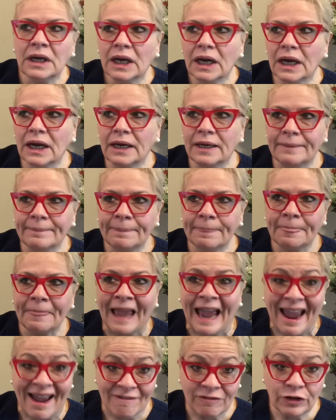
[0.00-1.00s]
I
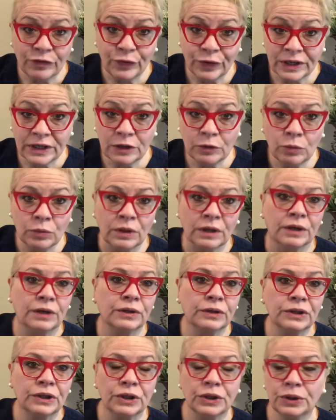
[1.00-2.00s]
have a friend at
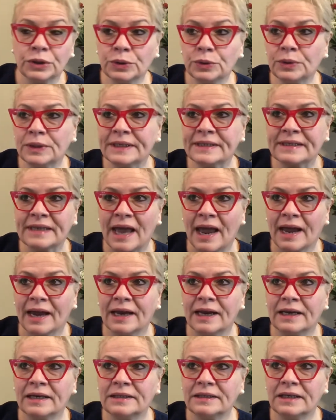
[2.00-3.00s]
work who has
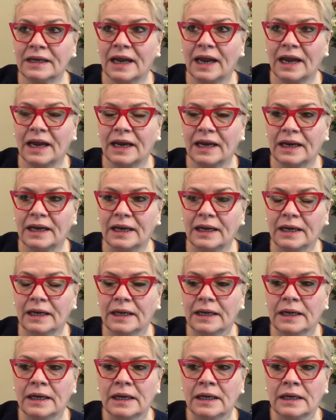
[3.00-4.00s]
had a
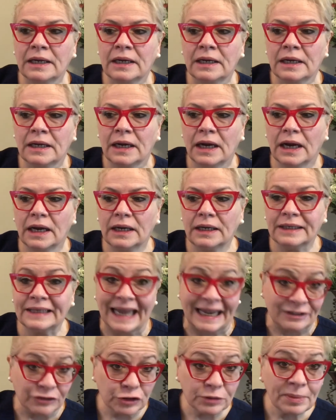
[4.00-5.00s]

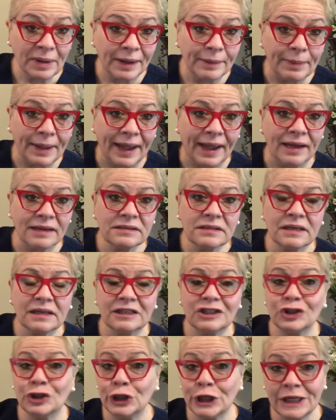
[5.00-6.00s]
gastric bypass,
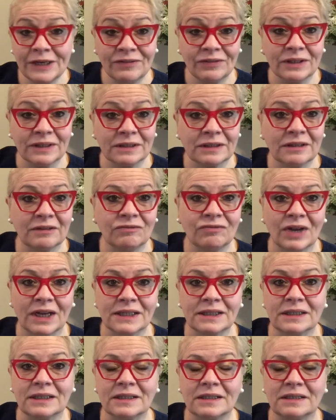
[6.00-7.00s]
and she even
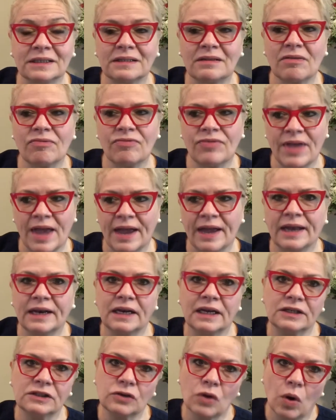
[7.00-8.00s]
confesses that
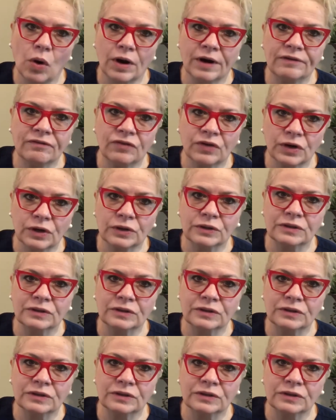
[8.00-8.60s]
it's hard for her